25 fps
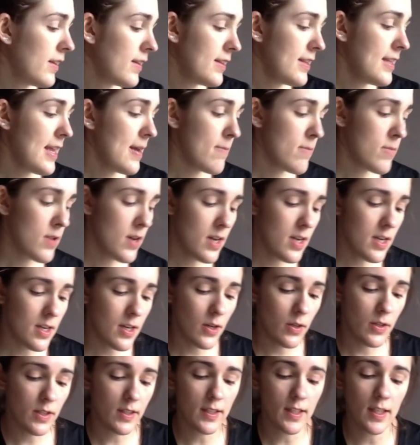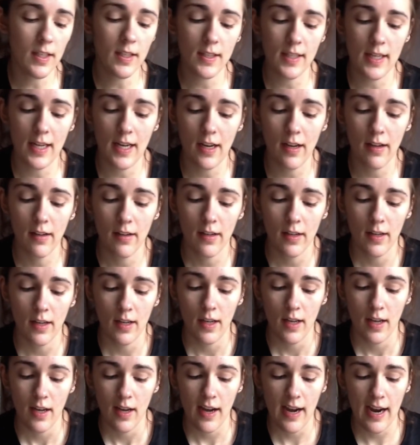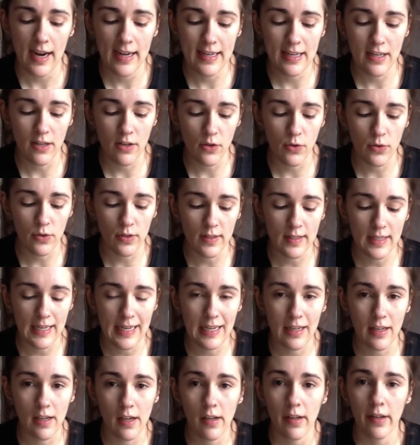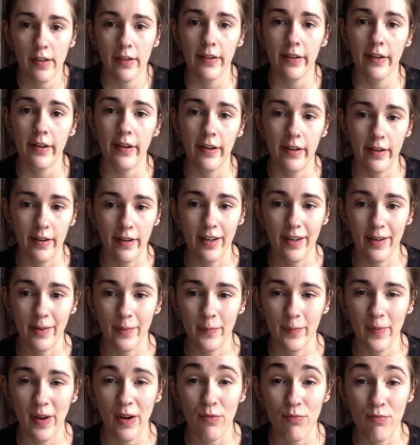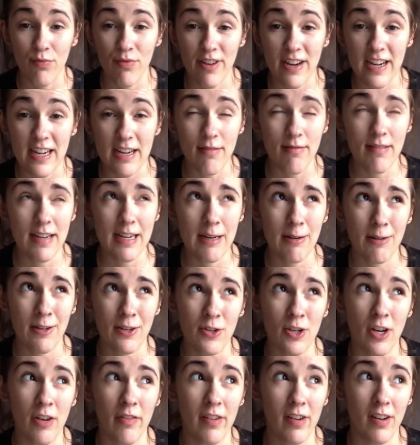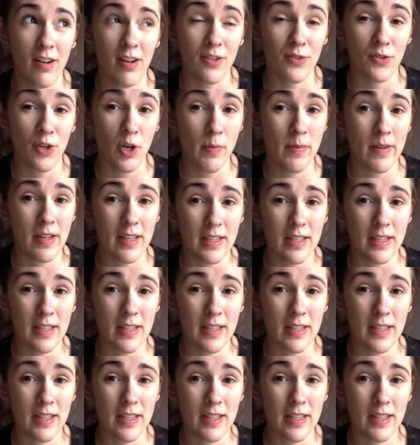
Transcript: And then we're going to go to the concealer. I need a new concealer. I really, really want to try the NARS Creamy